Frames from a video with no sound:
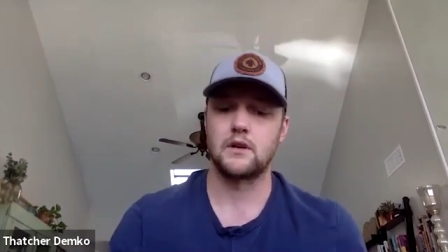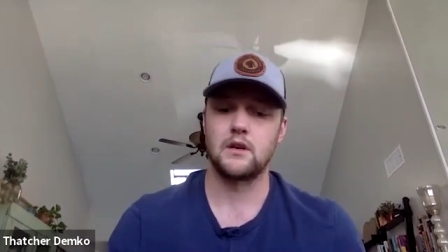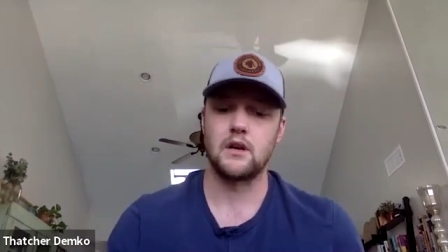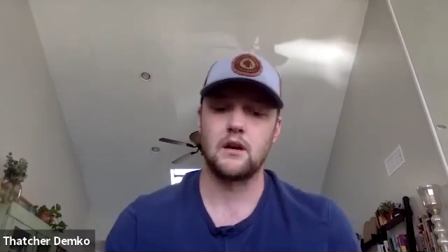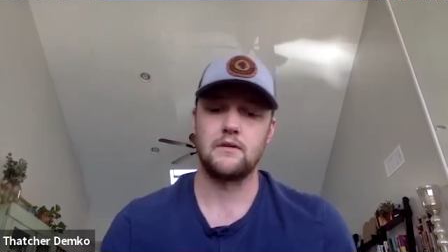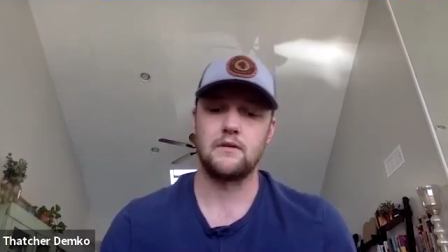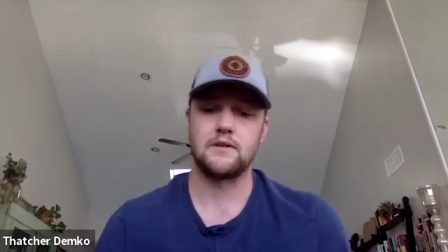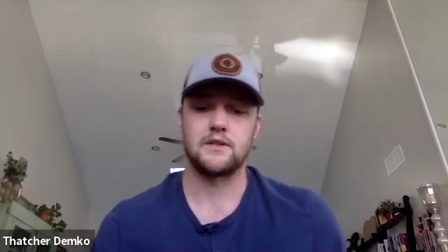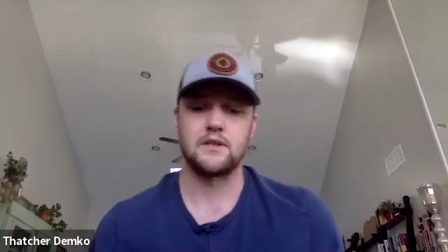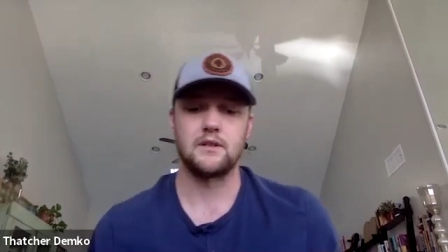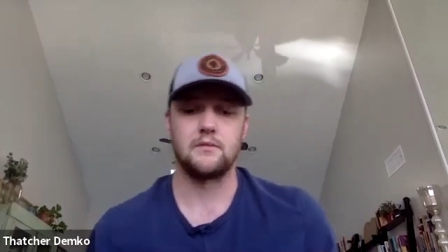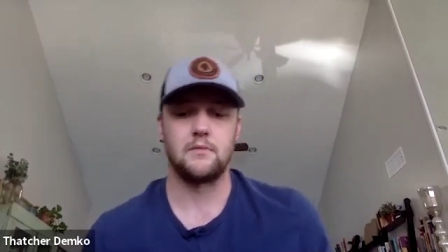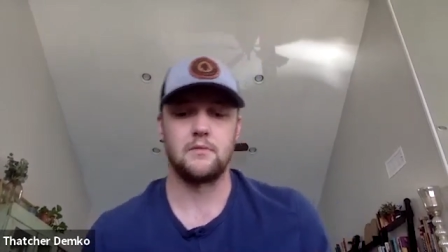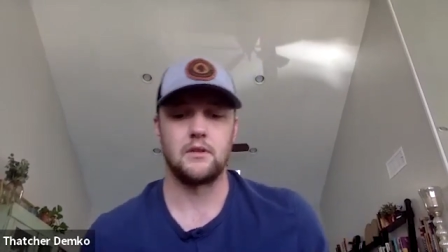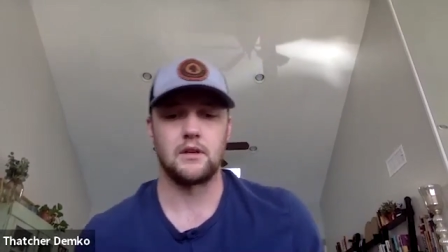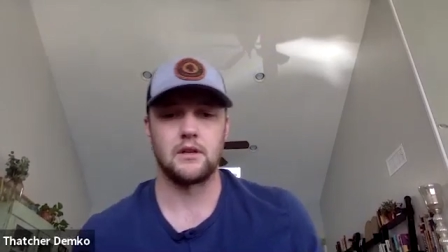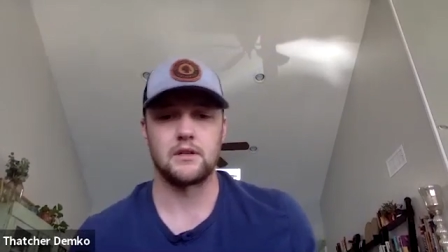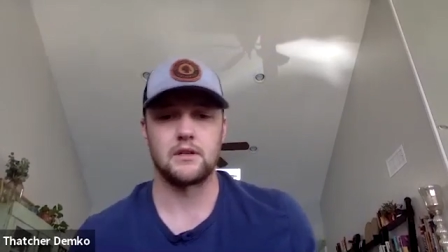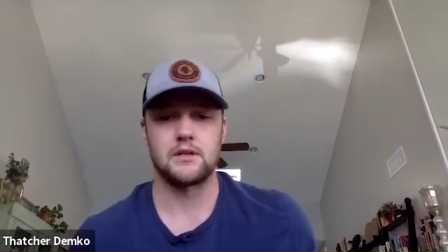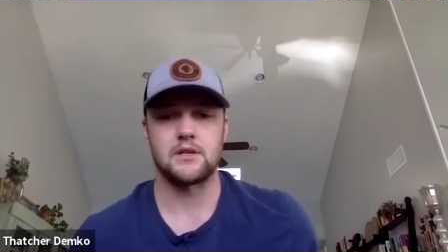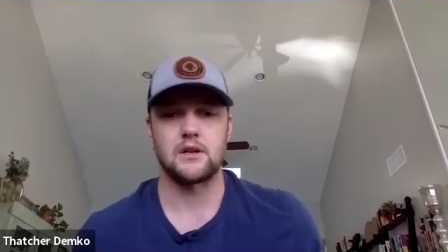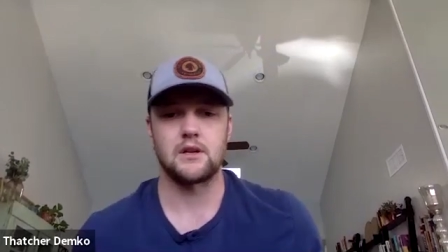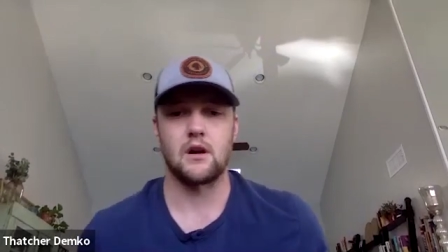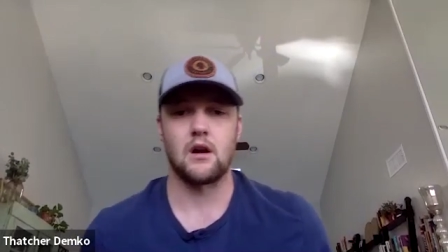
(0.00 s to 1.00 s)
and obviously being
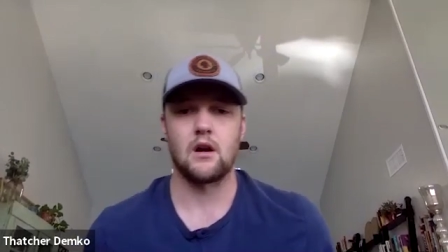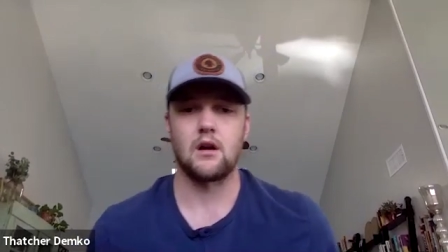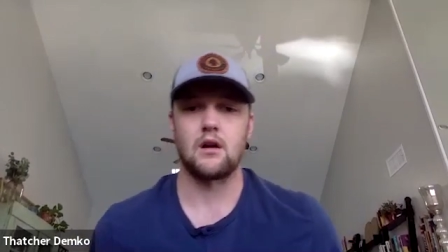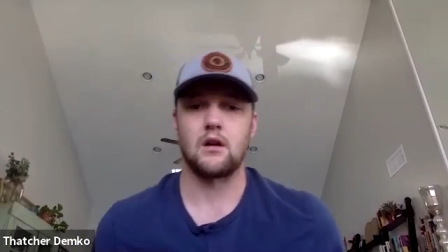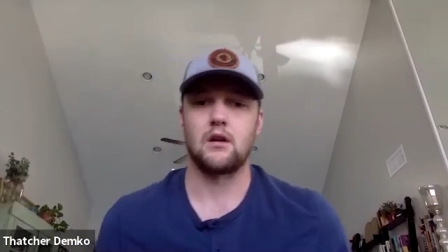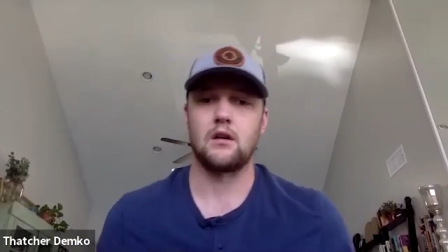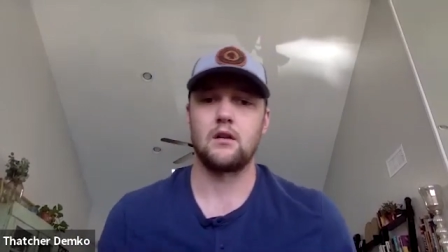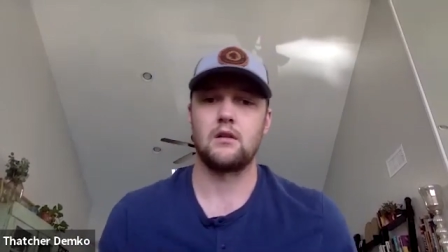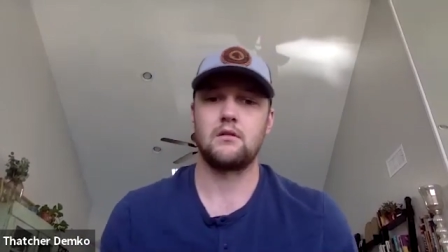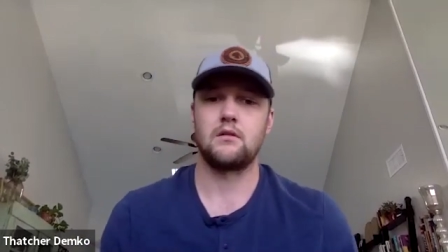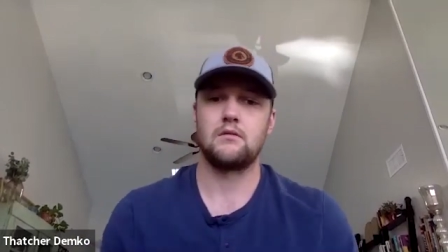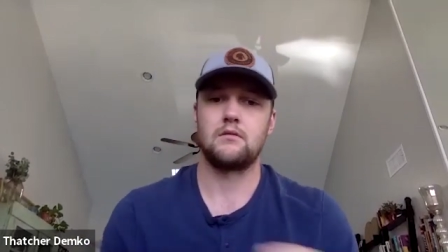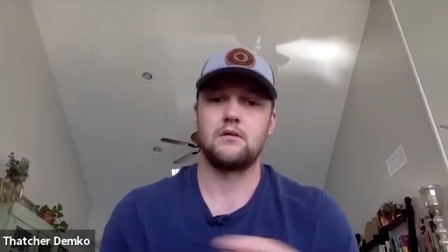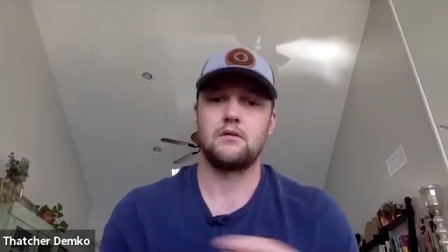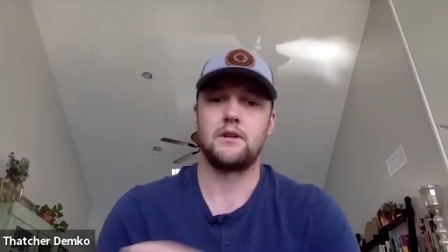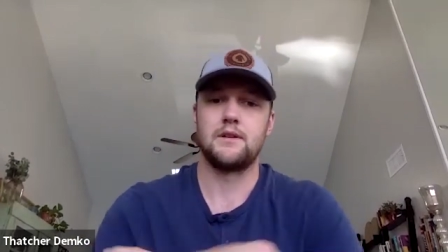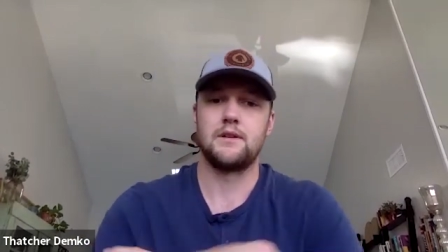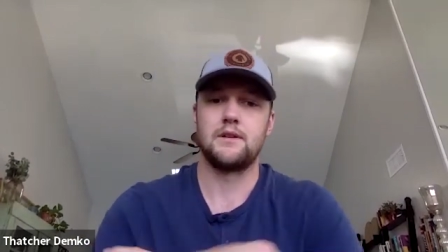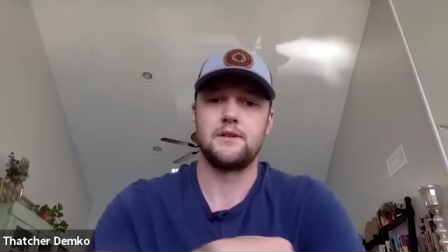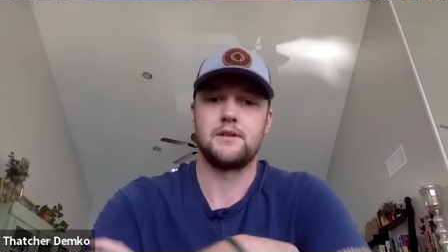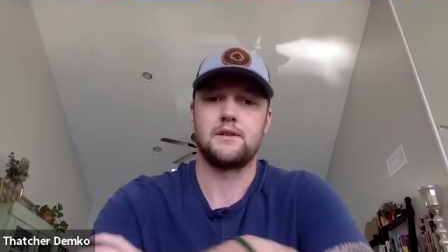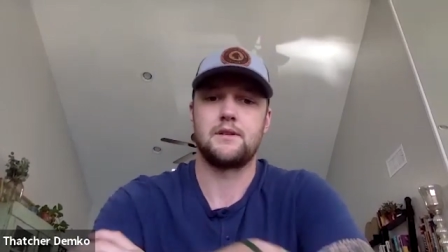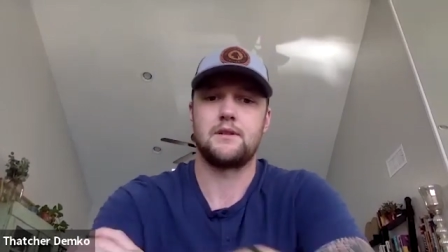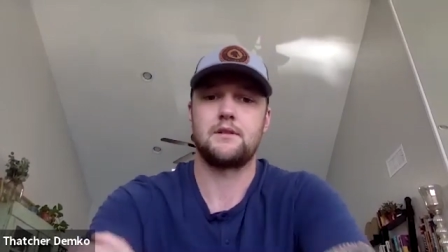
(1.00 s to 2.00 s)
a starter
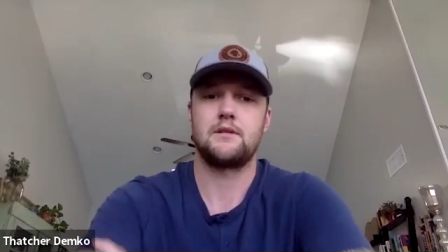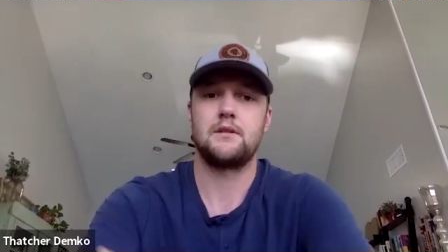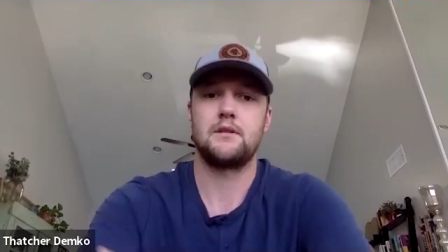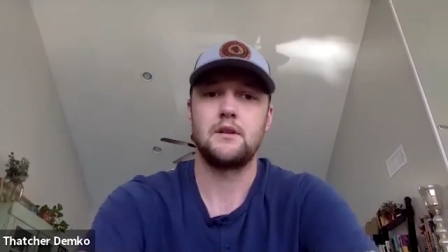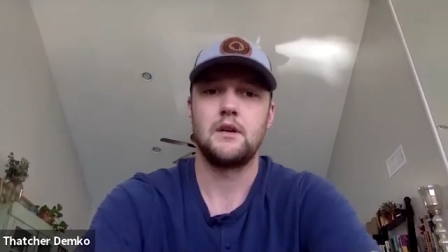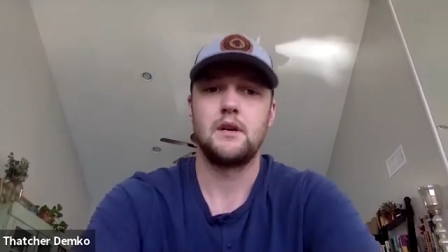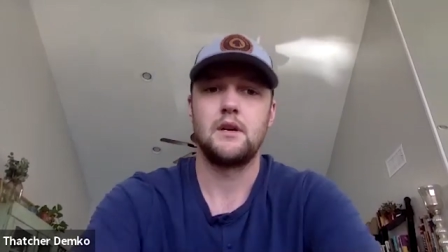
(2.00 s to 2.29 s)
is